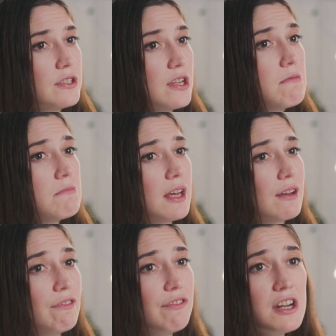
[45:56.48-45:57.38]
So you
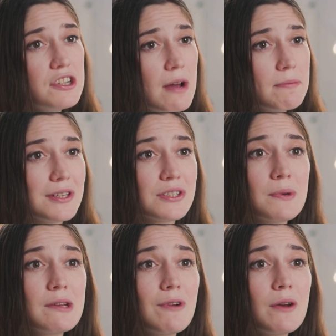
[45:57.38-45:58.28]
can finish up your
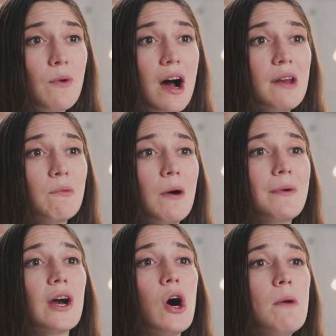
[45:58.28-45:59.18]
sweet red wine while
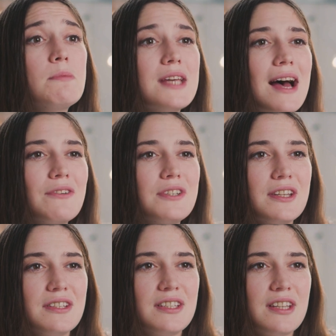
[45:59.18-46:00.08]
we hop down to
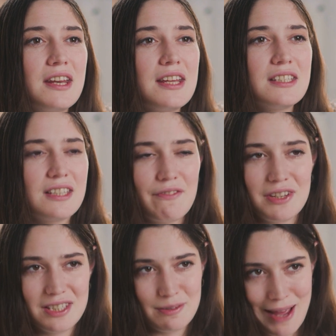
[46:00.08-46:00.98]
sunny
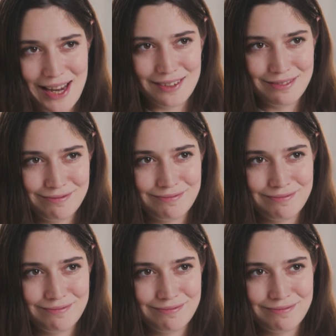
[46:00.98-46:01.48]
southern Spain.